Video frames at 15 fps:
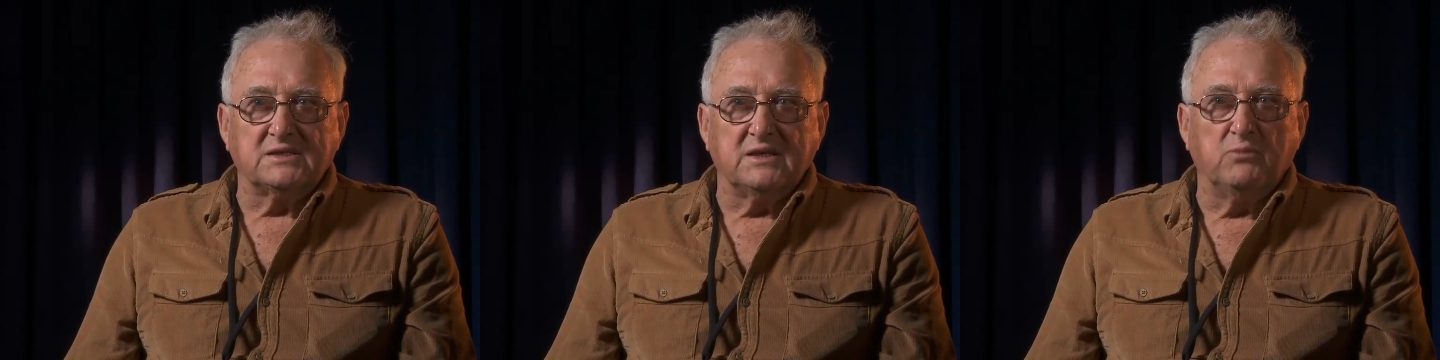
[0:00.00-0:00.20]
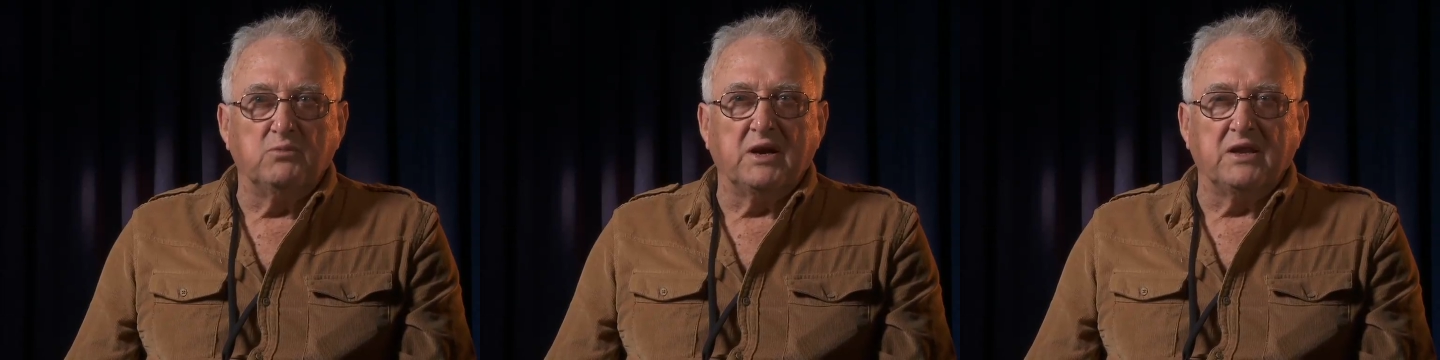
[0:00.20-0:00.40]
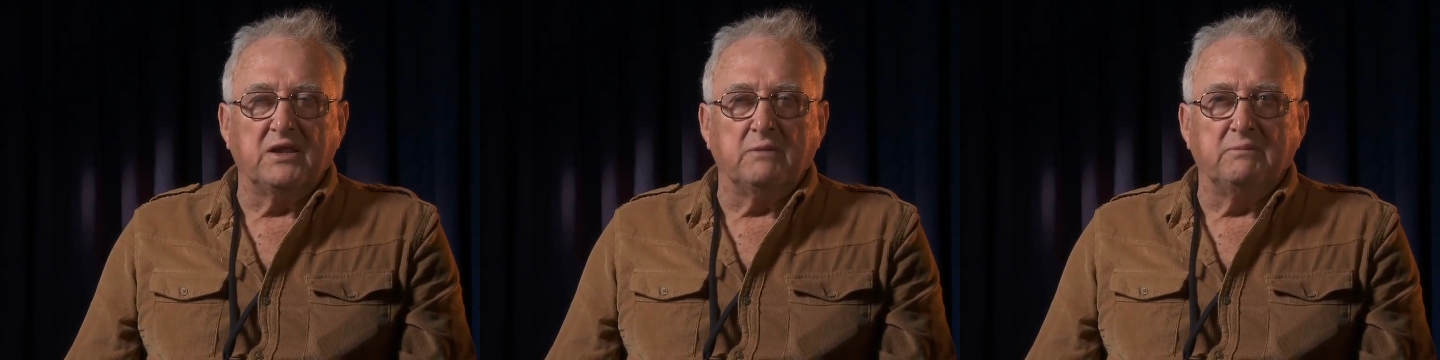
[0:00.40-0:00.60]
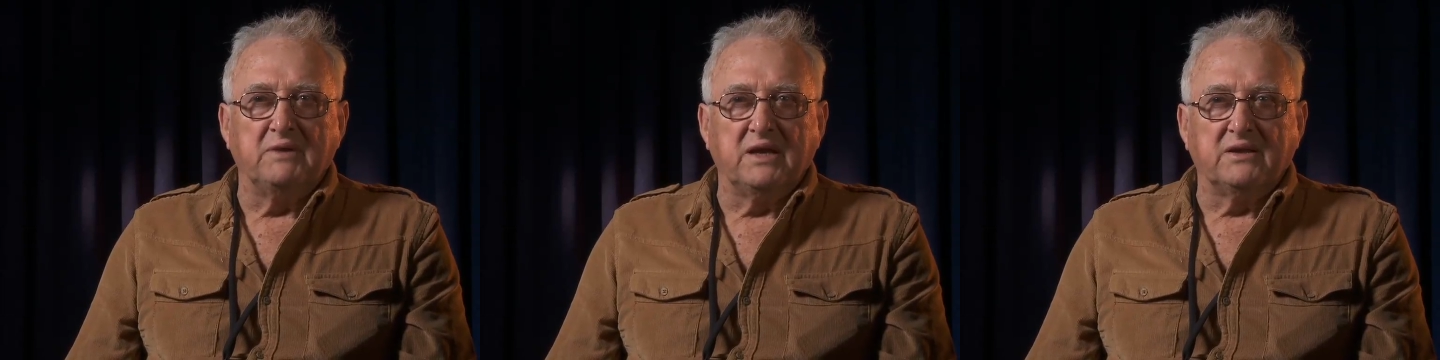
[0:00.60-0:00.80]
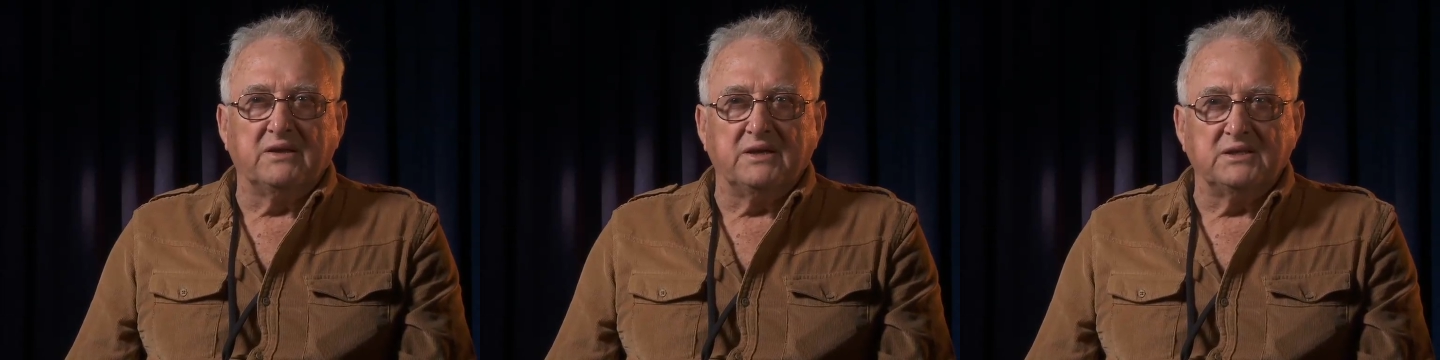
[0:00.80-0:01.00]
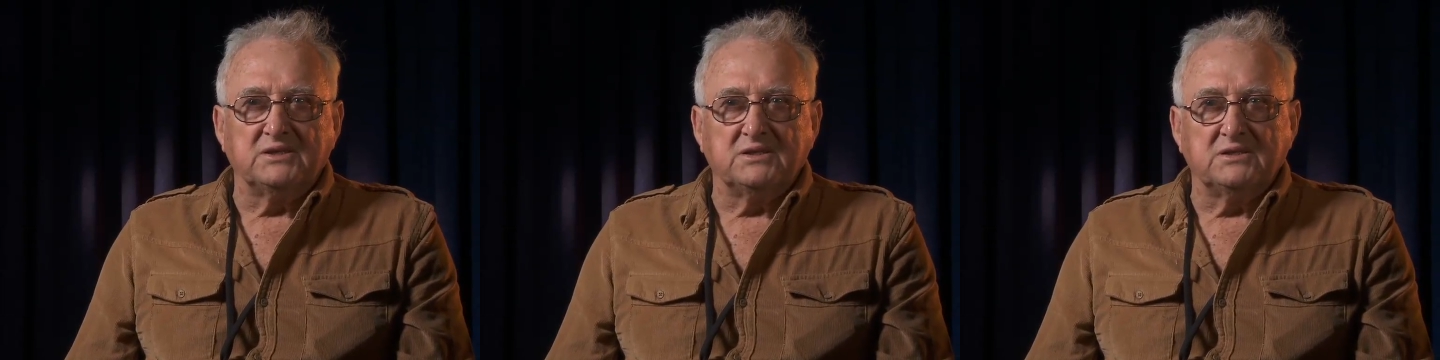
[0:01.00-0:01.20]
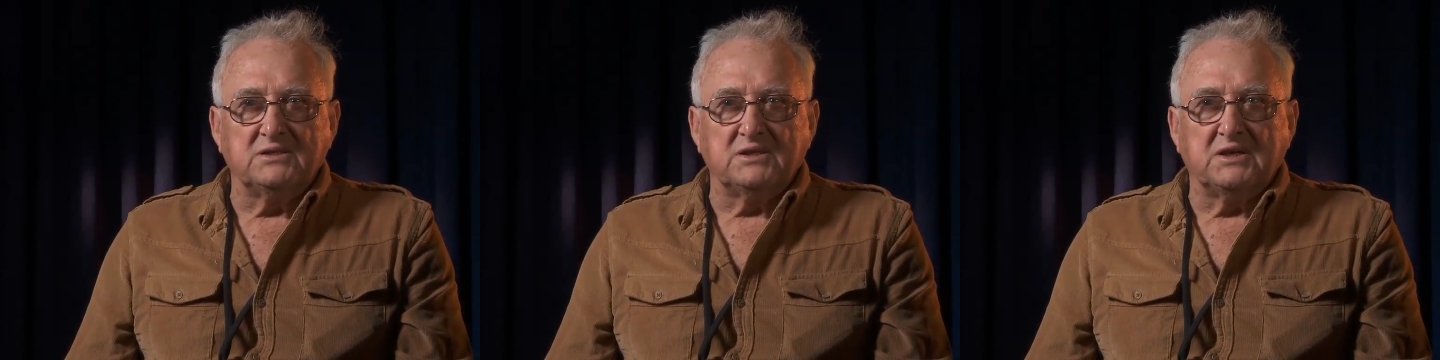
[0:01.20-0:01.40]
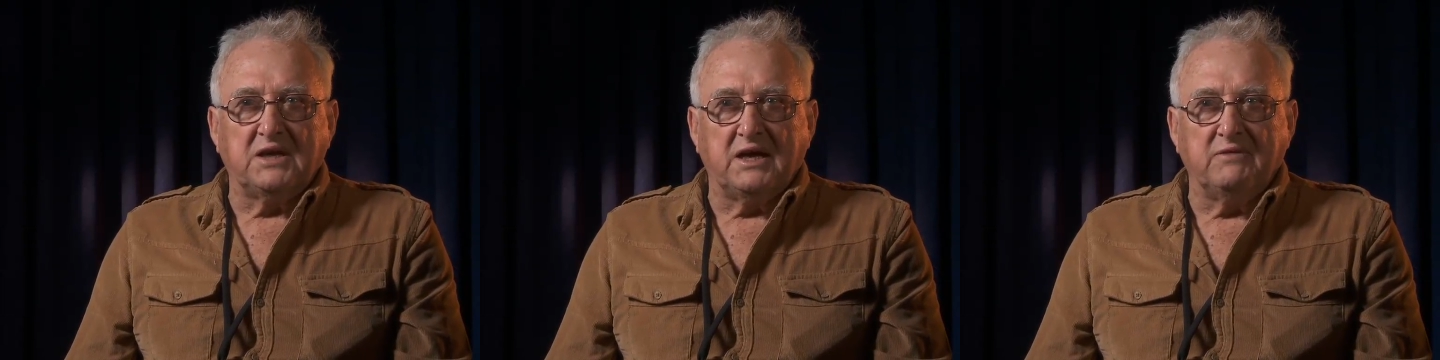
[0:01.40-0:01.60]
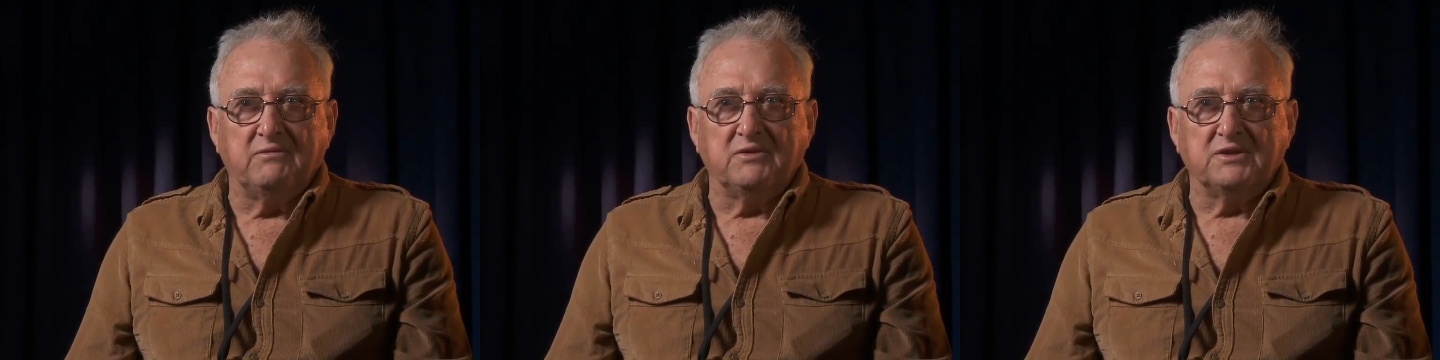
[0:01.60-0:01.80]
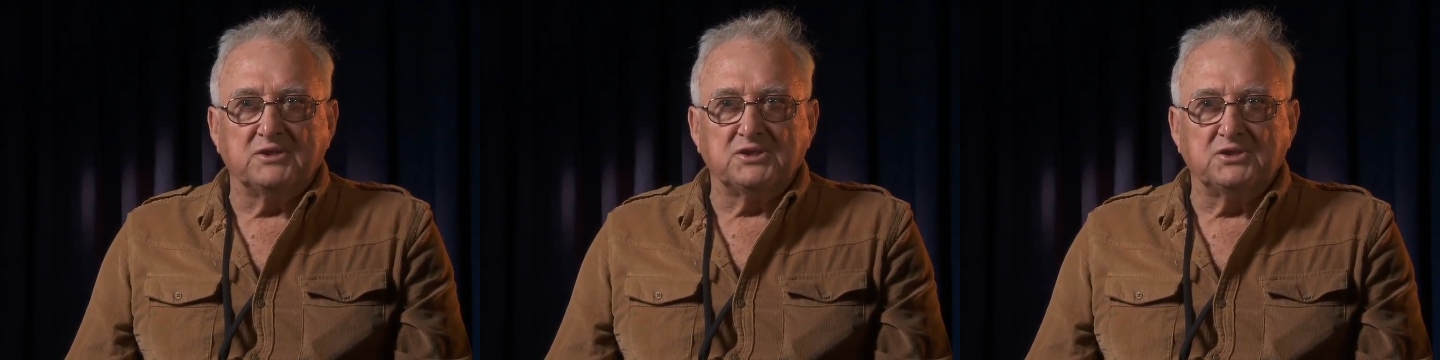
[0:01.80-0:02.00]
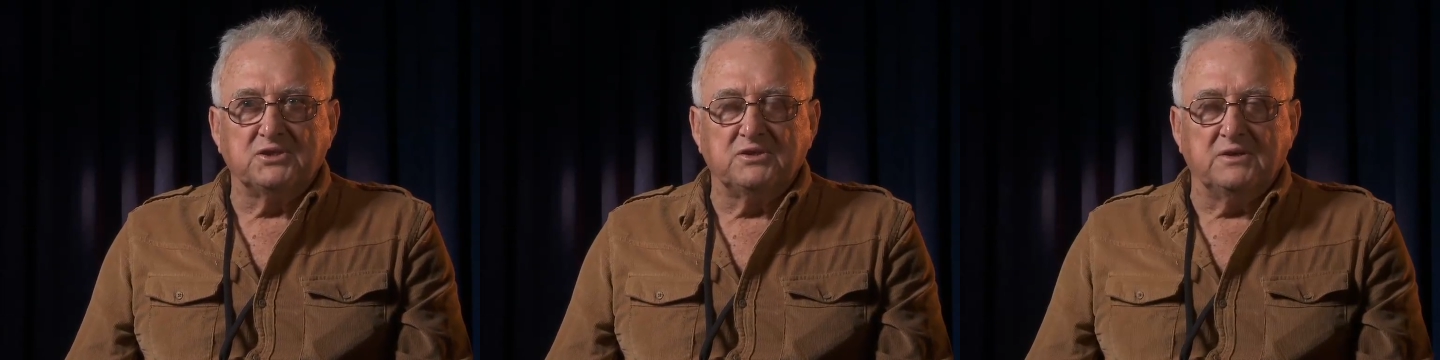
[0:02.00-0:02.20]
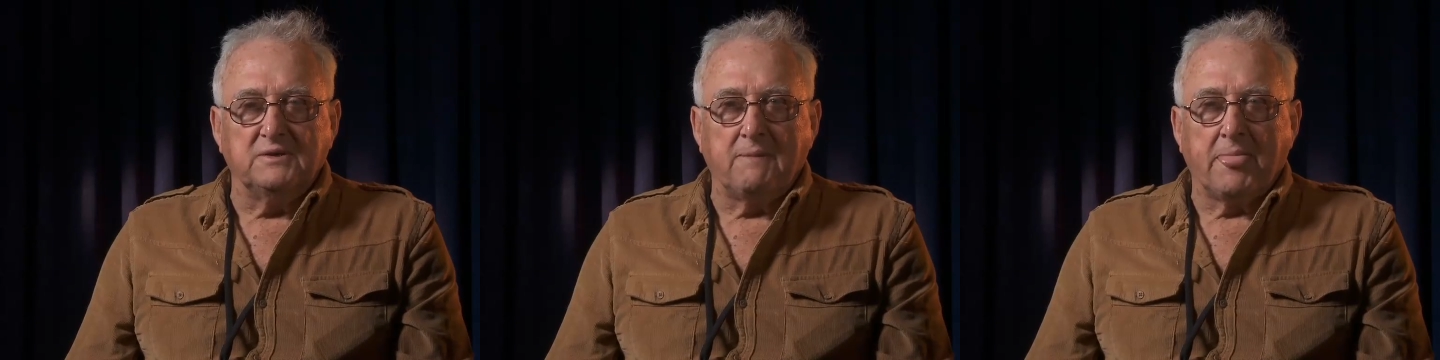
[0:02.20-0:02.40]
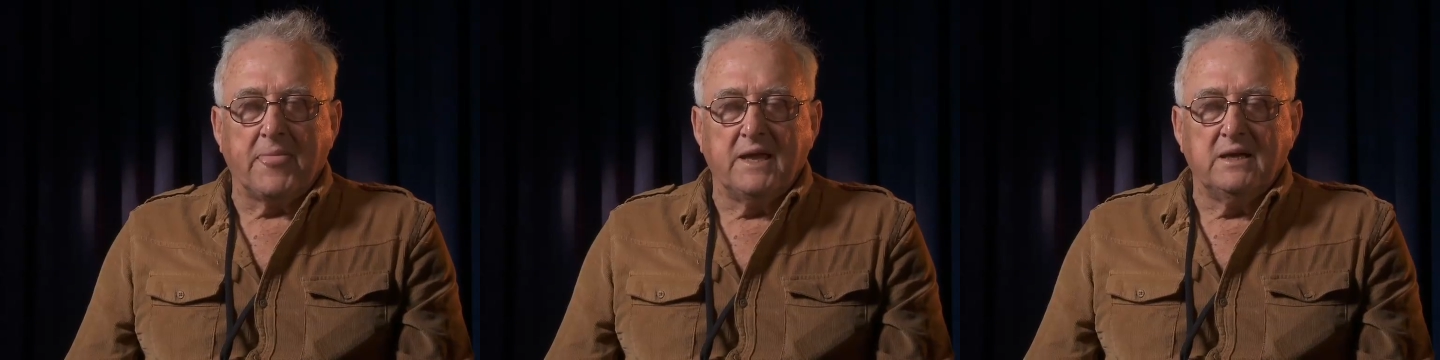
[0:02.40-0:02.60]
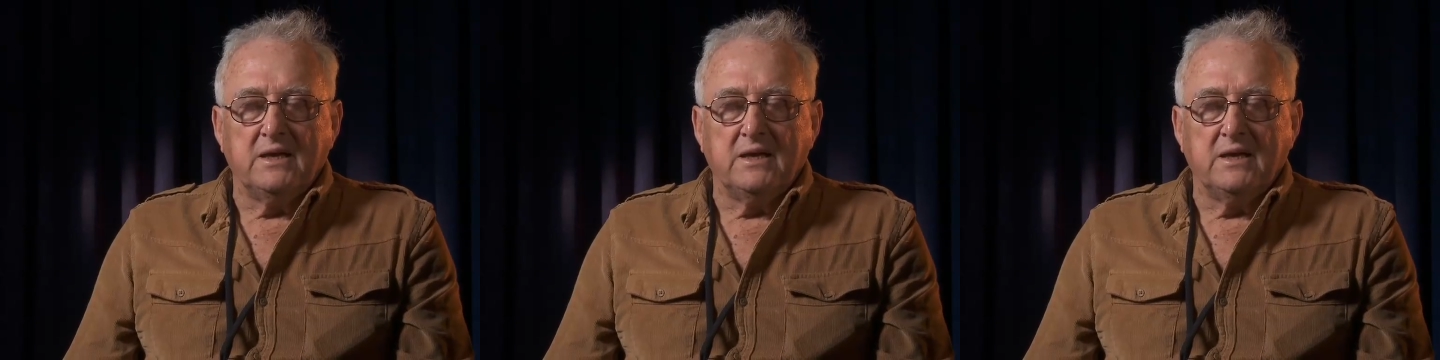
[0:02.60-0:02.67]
And one of the big things that you gave with a student